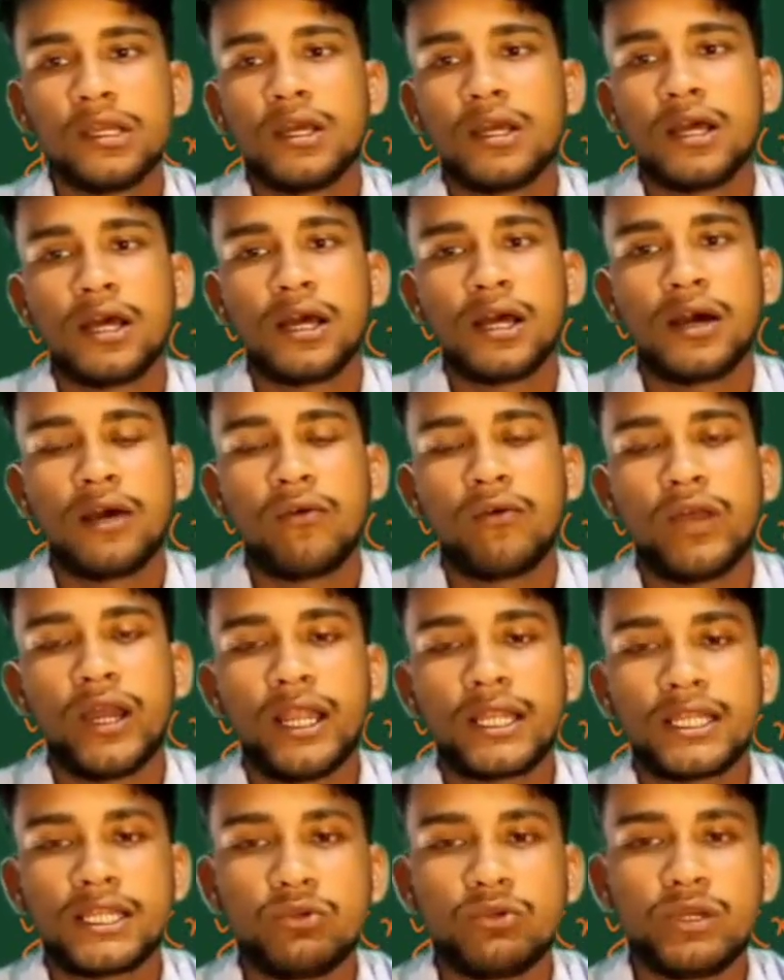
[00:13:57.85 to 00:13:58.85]

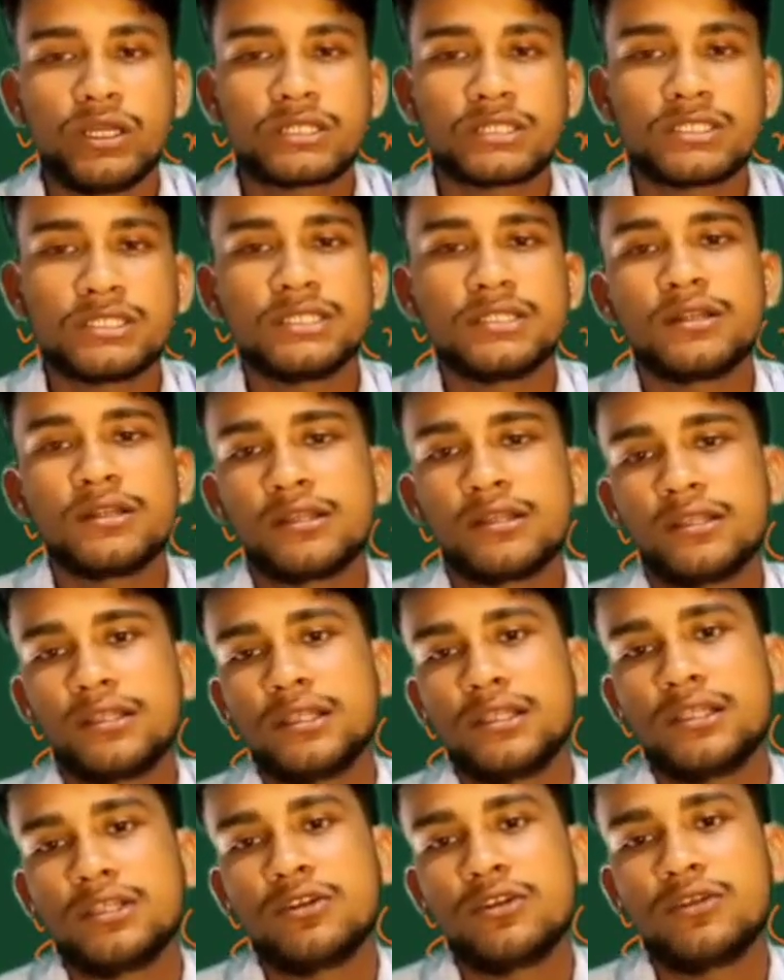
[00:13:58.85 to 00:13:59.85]
where qx is greater
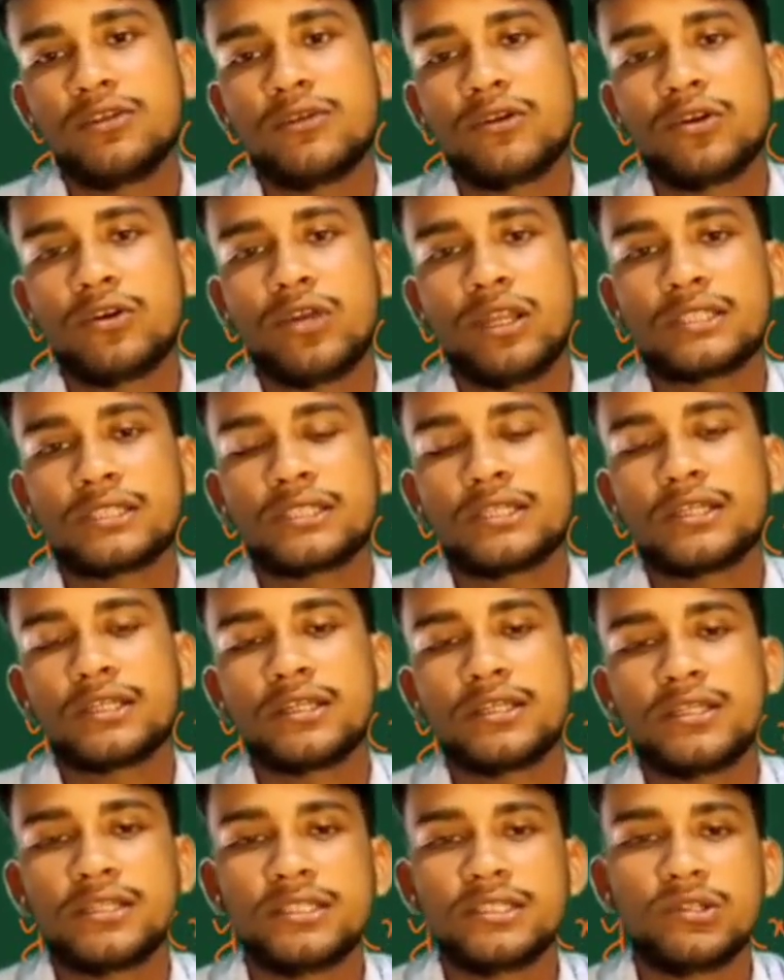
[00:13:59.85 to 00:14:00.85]
than 0 for all x greater
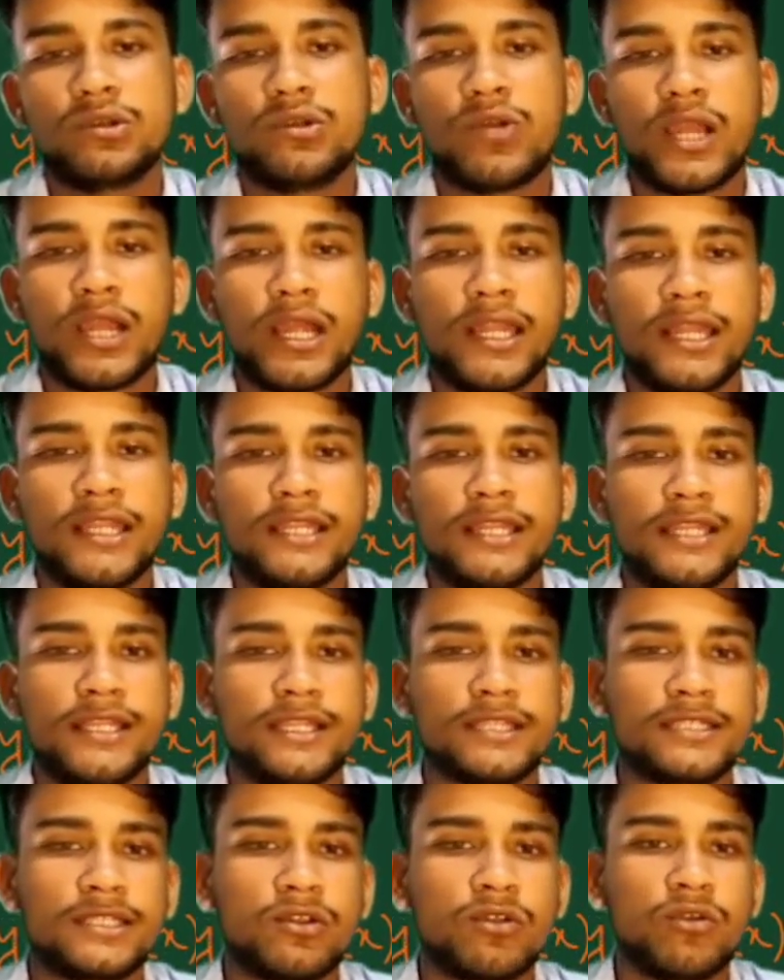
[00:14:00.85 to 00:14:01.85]
than 0, and
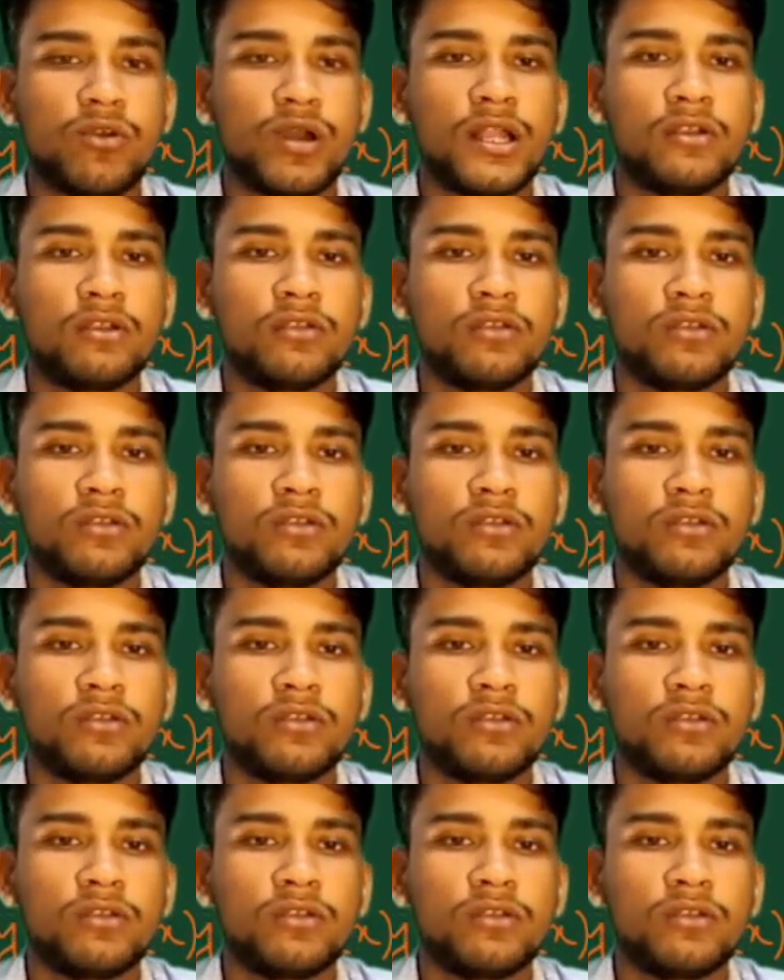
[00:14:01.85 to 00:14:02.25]
integration 1 to